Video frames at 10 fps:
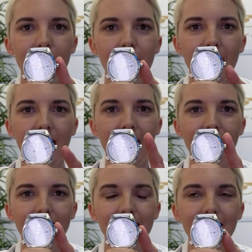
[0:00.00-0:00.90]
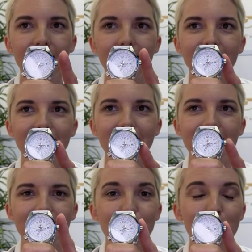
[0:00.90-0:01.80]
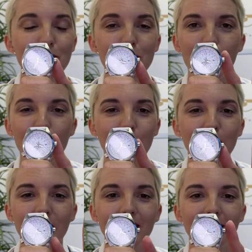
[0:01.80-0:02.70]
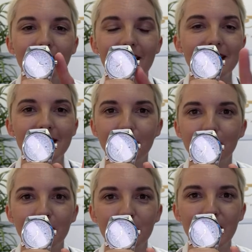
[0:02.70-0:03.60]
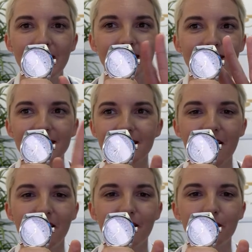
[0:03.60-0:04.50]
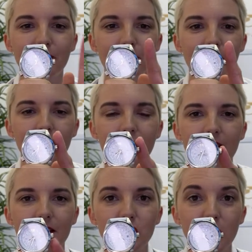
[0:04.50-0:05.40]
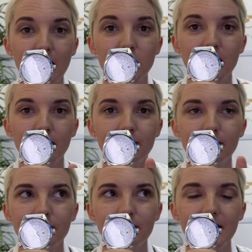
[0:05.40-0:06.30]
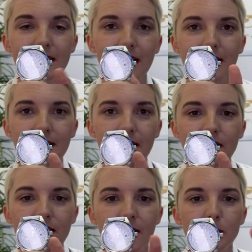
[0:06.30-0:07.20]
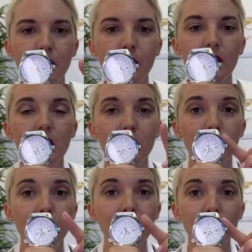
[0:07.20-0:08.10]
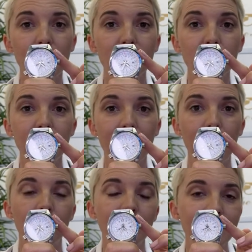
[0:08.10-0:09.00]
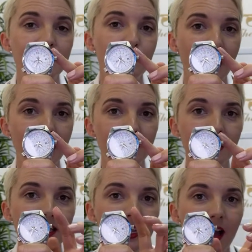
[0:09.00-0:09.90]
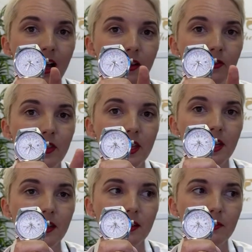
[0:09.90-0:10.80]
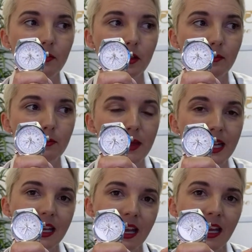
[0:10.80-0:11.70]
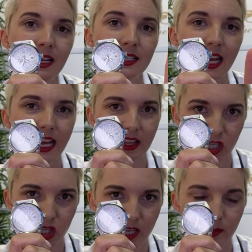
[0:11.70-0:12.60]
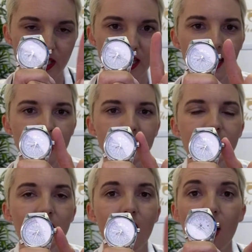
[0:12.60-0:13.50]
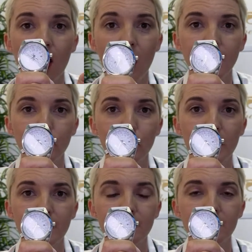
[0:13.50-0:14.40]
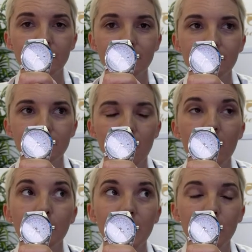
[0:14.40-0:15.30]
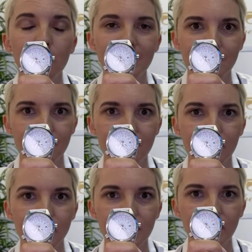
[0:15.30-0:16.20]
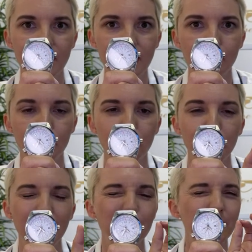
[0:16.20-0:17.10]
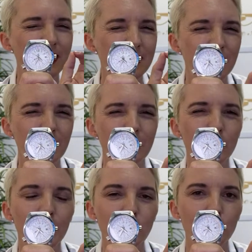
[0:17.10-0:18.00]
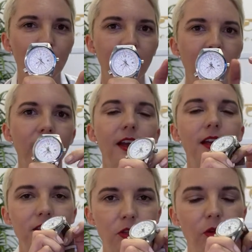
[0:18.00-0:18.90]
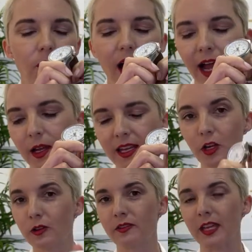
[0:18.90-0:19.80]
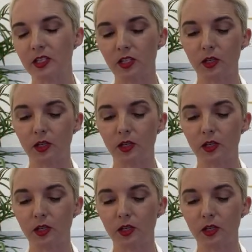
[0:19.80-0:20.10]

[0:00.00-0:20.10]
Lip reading: That is totally a different means of changing the daylight savings time. So you can change the hour independently of the minute hand and the GMT hand on a Miyota 6M17 movement. It's a little bit trickier. So I can go over that